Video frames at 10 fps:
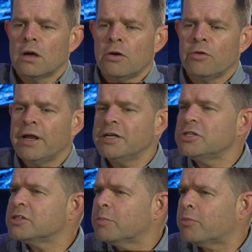a
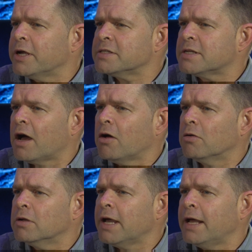relationship breaks
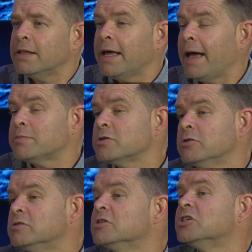down and the
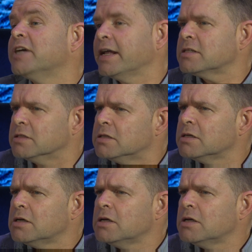absolute is shattered.